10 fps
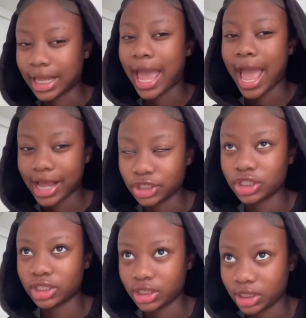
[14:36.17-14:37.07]
They
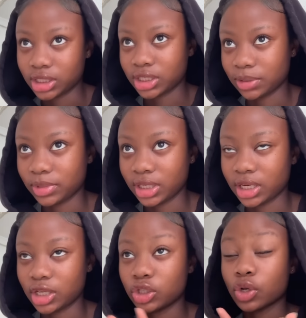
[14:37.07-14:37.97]
actually need deep
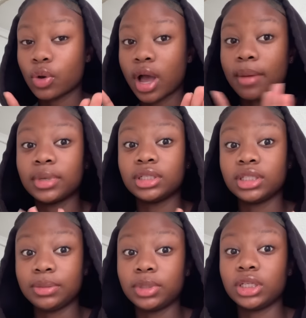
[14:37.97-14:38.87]
cleaning. So I'm gonna
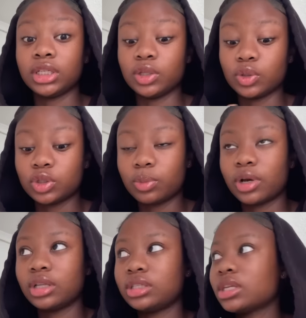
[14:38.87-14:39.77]
deep clean those
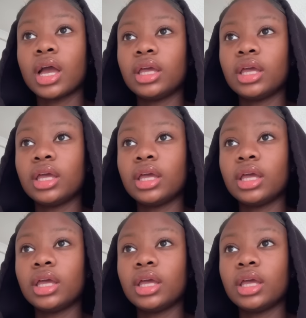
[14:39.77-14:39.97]
spots.